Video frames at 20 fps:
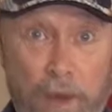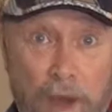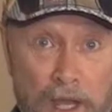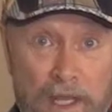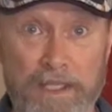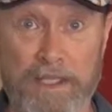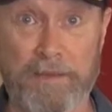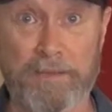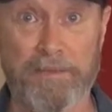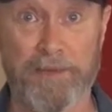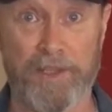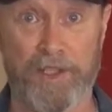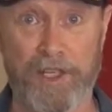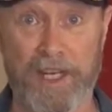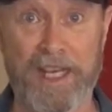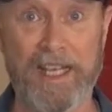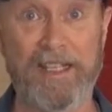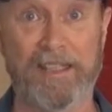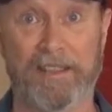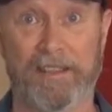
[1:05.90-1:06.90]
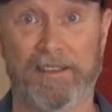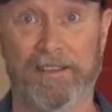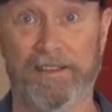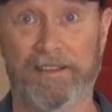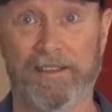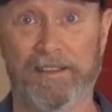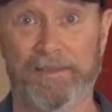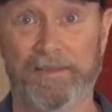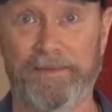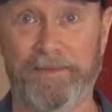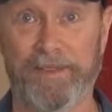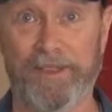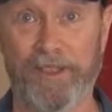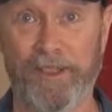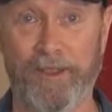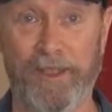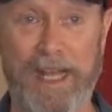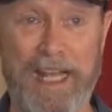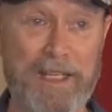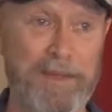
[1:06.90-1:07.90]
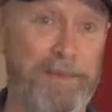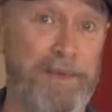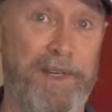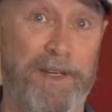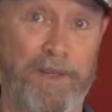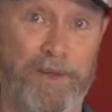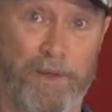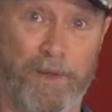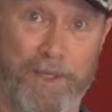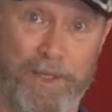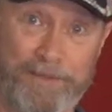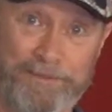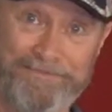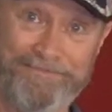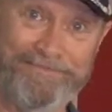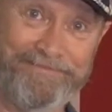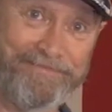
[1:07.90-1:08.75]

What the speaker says: watts per channel. So that's pretty cool.